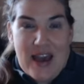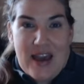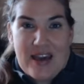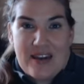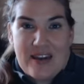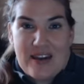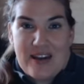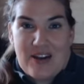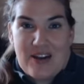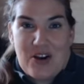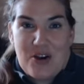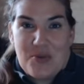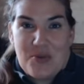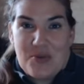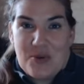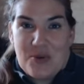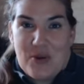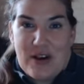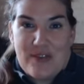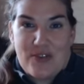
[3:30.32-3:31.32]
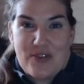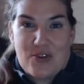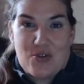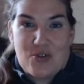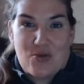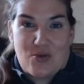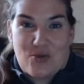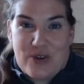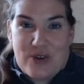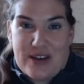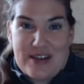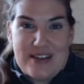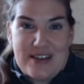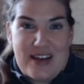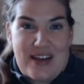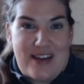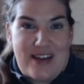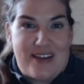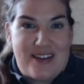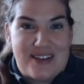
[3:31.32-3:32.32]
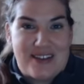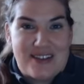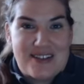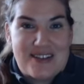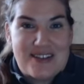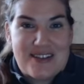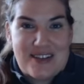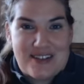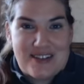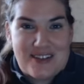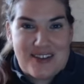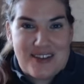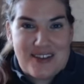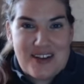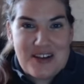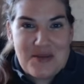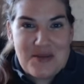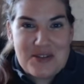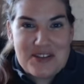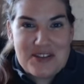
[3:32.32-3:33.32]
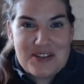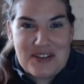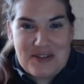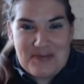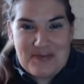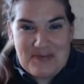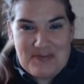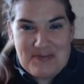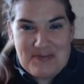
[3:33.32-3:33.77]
And I hope you have a great day selling on Amazon.